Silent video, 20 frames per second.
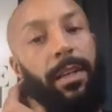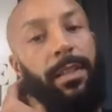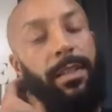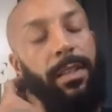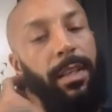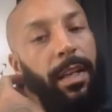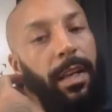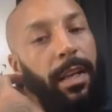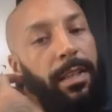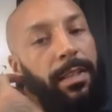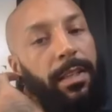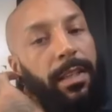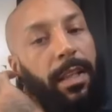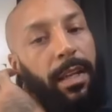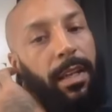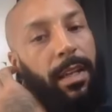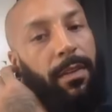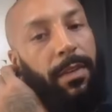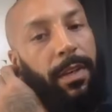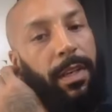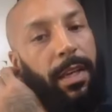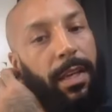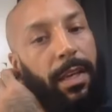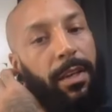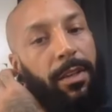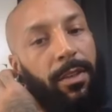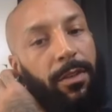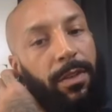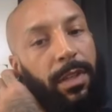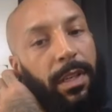I, see that. I see that the other day
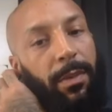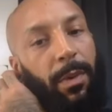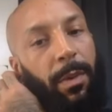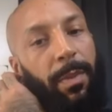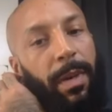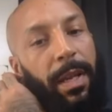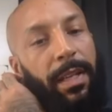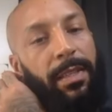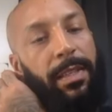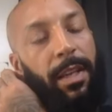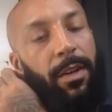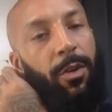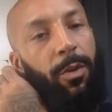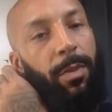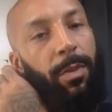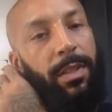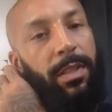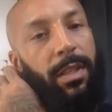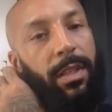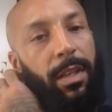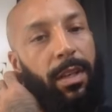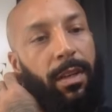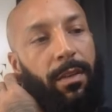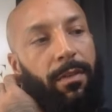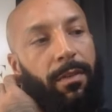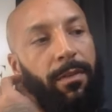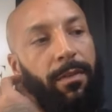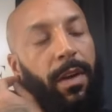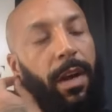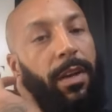because obviously we played St Albans in the
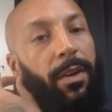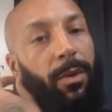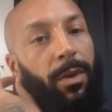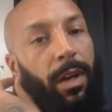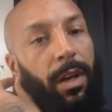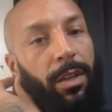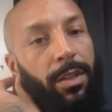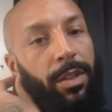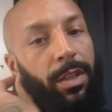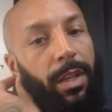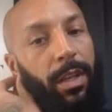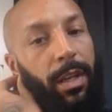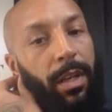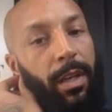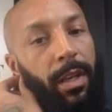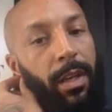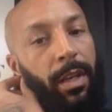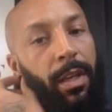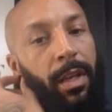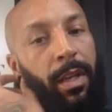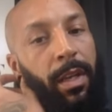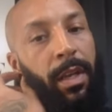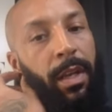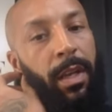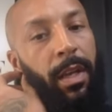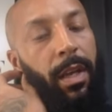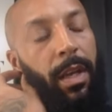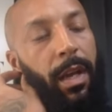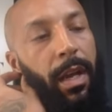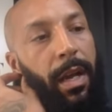final last year.
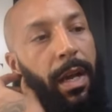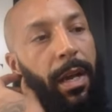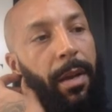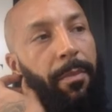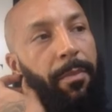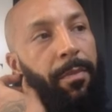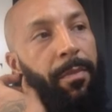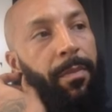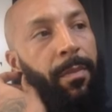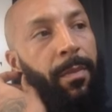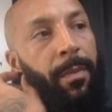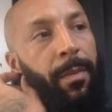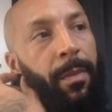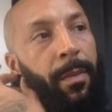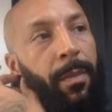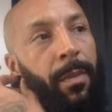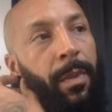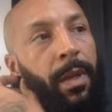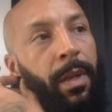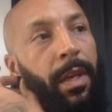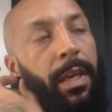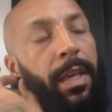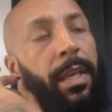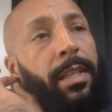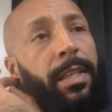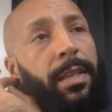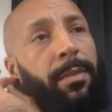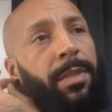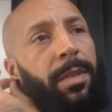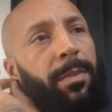Um, he
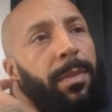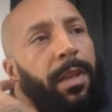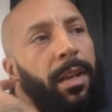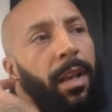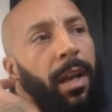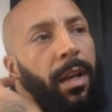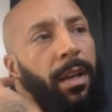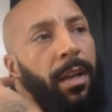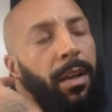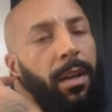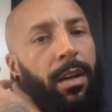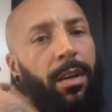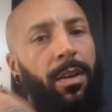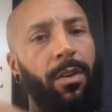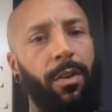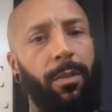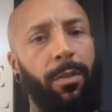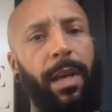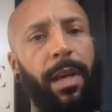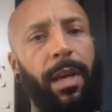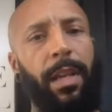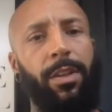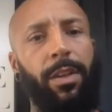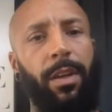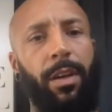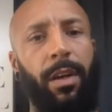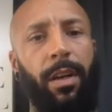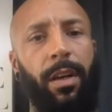seems to be like a good manager.